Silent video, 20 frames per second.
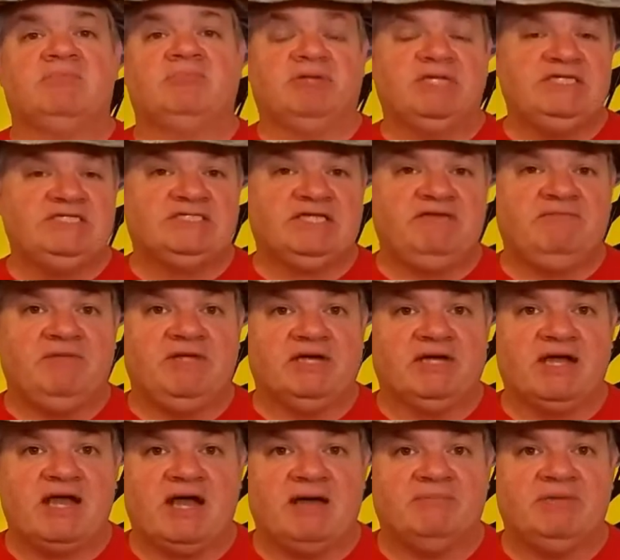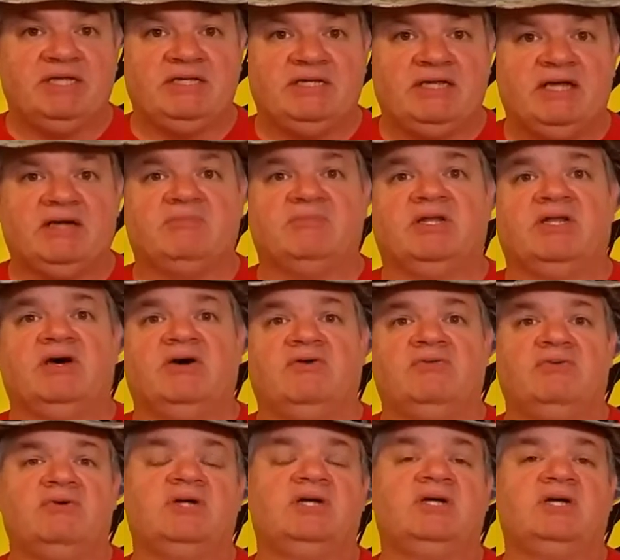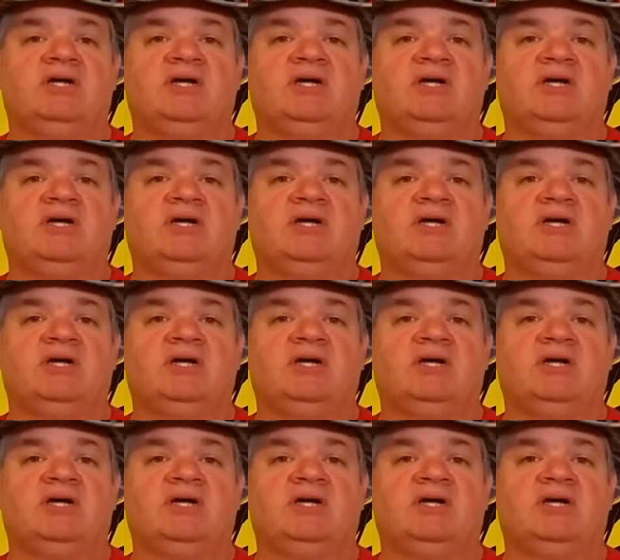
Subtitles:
please leave me a comment down below.